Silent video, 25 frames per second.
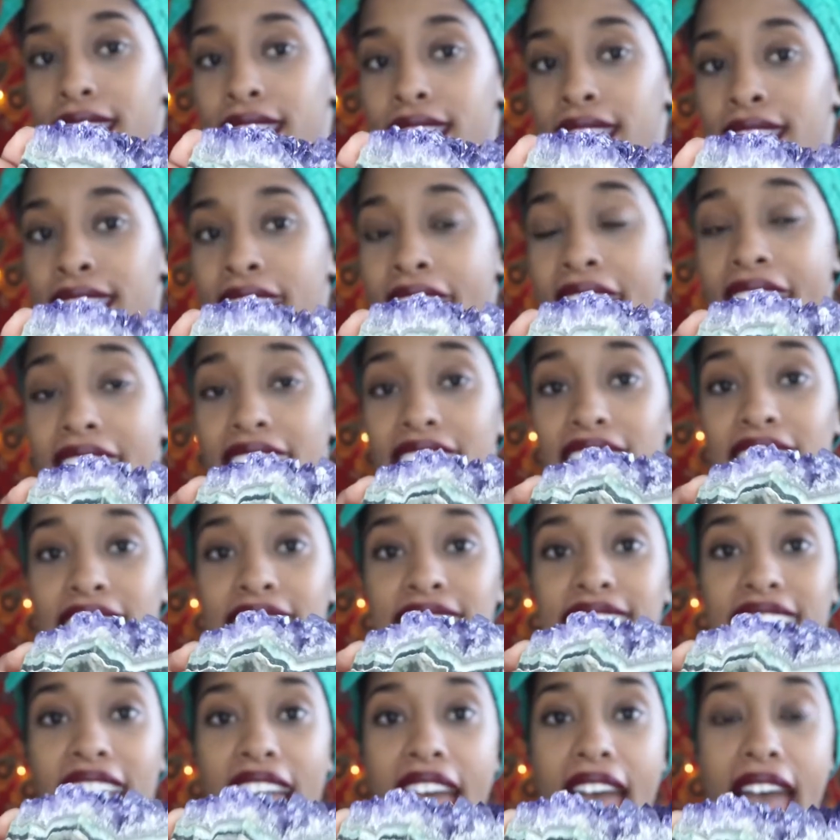That
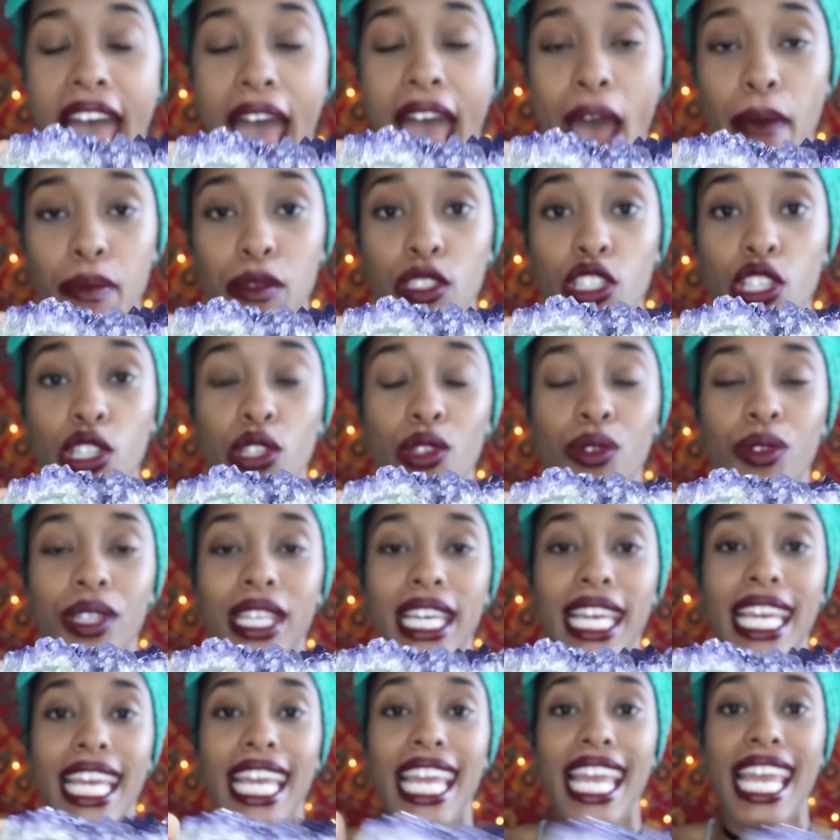is
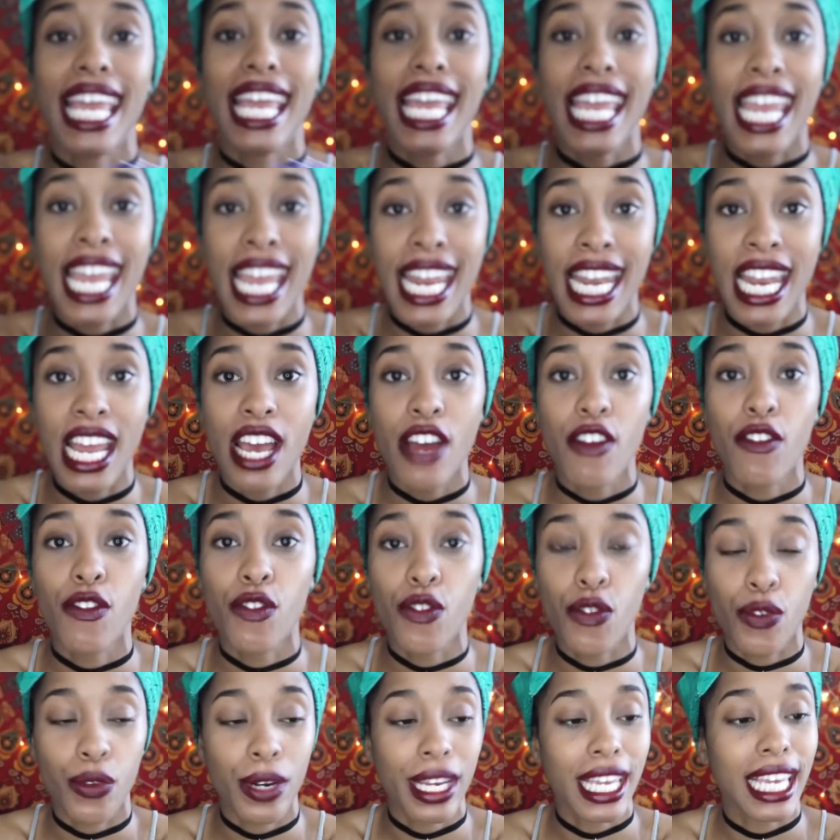absolutely
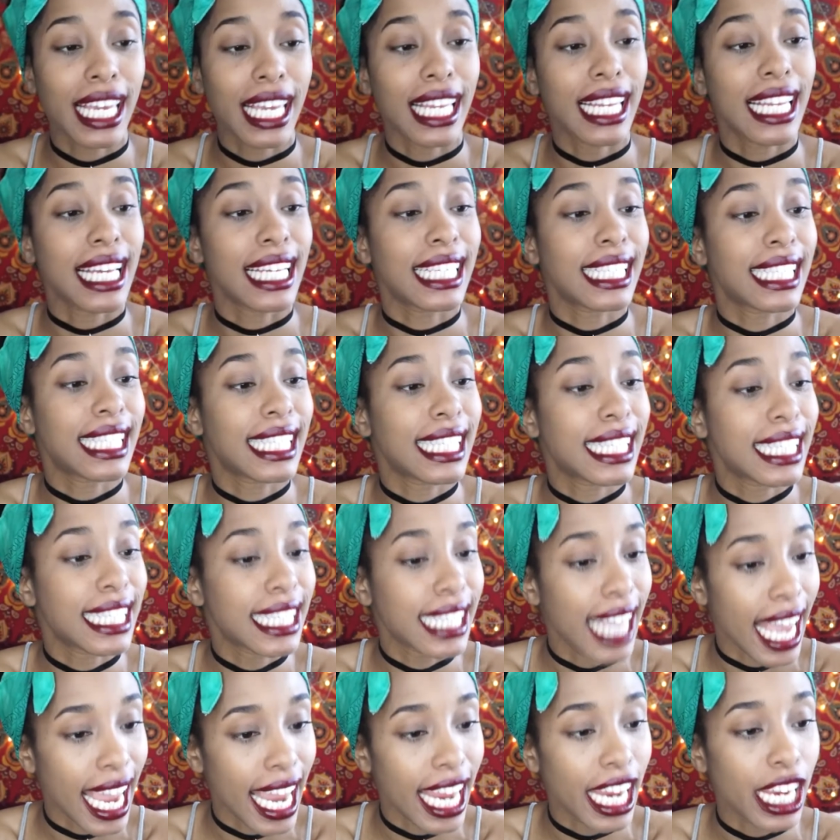freaking
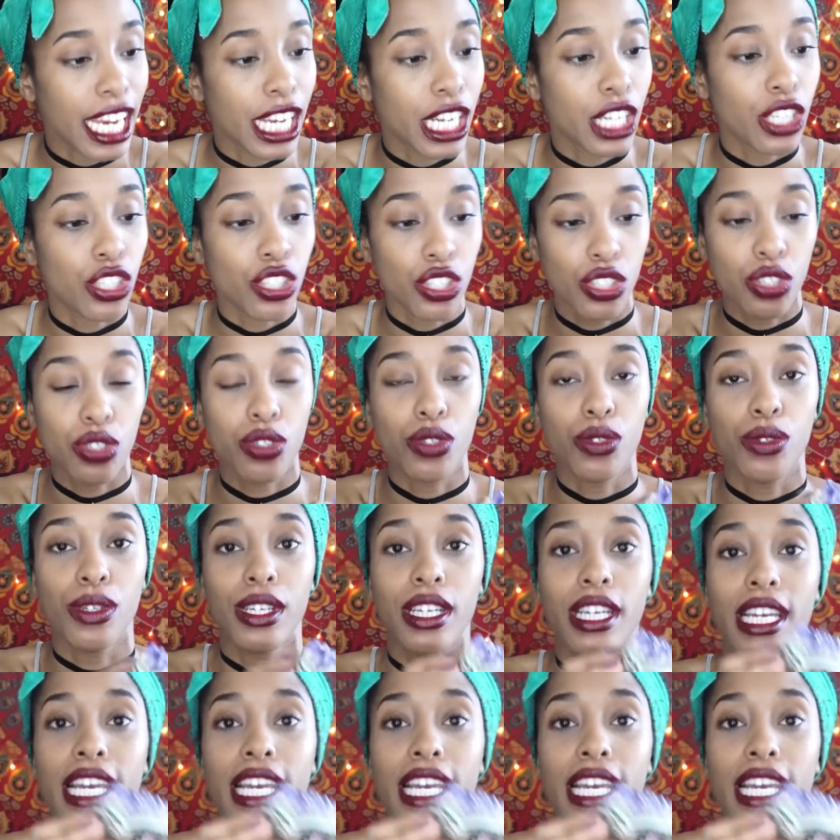insane, dude.